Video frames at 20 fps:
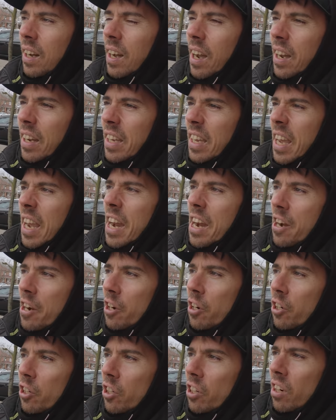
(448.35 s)
I
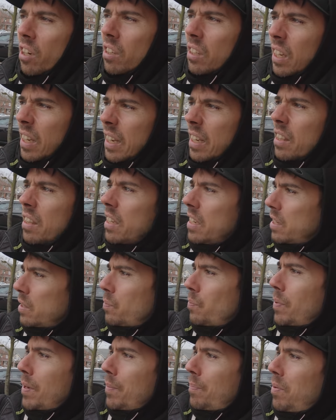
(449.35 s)
care, unlike
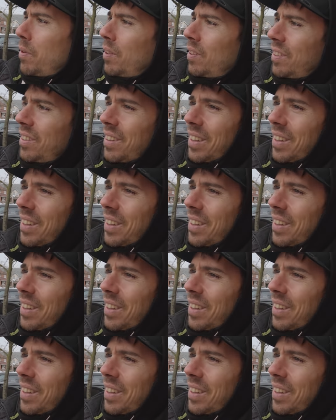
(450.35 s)
these people.